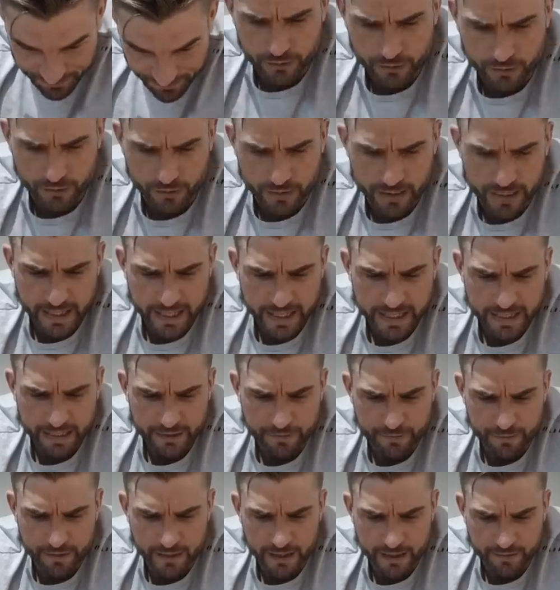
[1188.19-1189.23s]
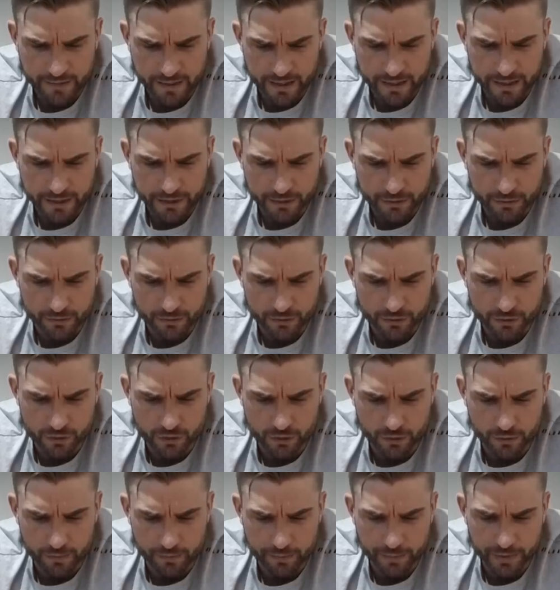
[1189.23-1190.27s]
Or
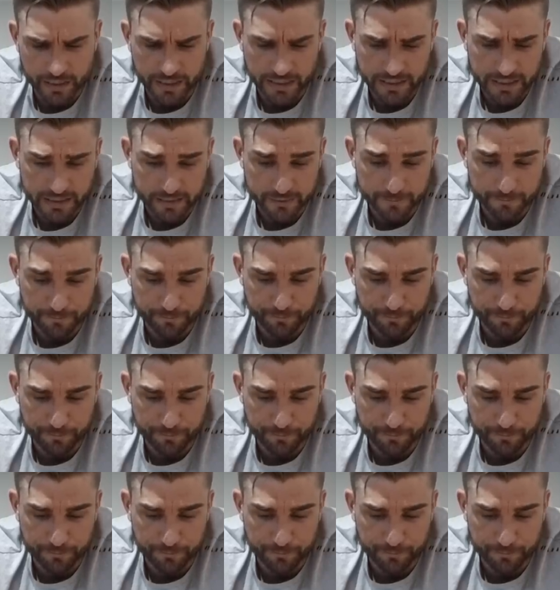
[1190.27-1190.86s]
A5H_P,